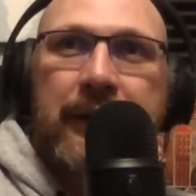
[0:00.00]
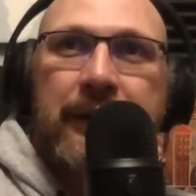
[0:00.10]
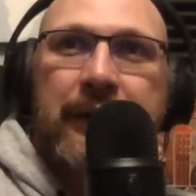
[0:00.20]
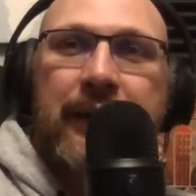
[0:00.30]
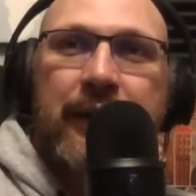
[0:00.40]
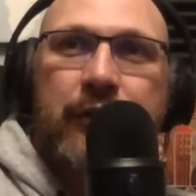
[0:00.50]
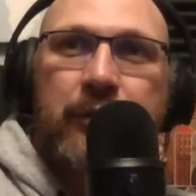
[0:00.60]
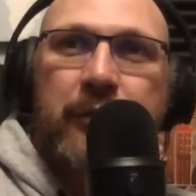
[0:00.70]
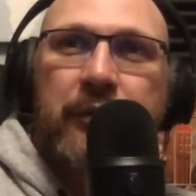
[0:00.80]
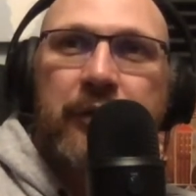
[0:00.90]

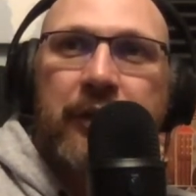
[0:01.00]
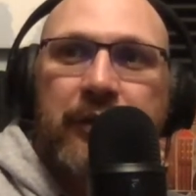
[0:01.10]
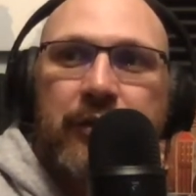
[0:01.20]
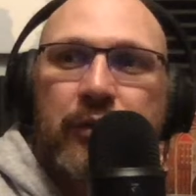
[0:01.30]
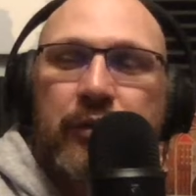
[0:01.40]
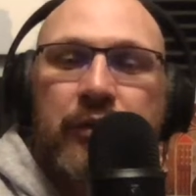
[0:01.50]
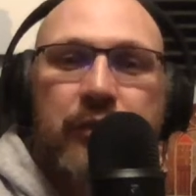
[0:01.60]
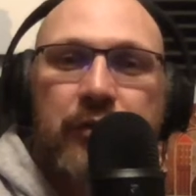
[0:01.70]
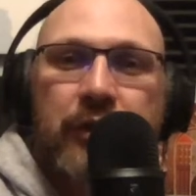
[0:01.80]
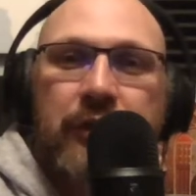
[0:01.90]
classroom, and a very sort of
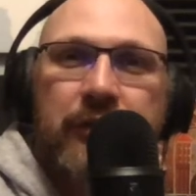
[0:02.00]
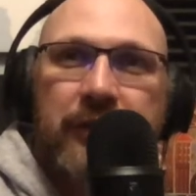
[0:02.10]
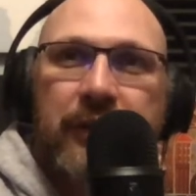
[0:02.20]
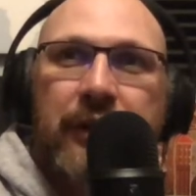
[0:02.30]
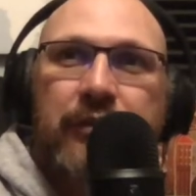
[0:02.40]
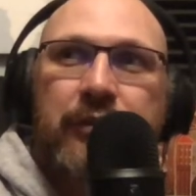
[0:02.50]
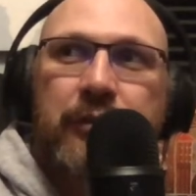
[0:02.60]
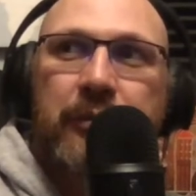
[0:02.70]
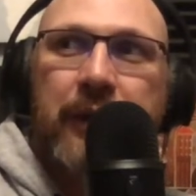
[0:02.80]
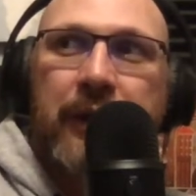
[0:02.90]
constructivist
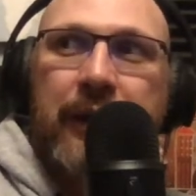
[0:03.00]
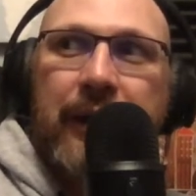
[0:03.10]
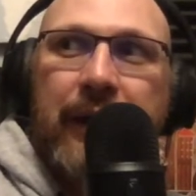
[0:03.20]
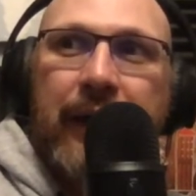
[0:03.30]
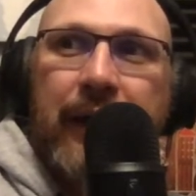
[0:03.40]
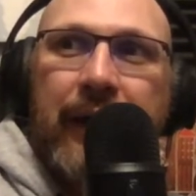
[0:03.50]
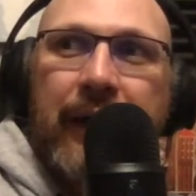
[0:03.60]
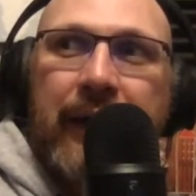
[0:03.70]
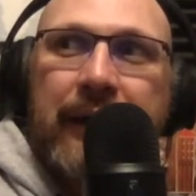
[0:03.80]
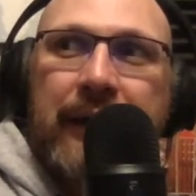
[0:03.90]
classroom,
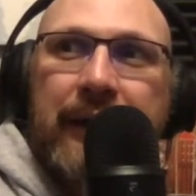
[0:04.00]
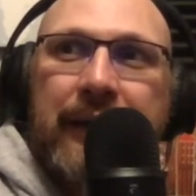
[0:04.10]
and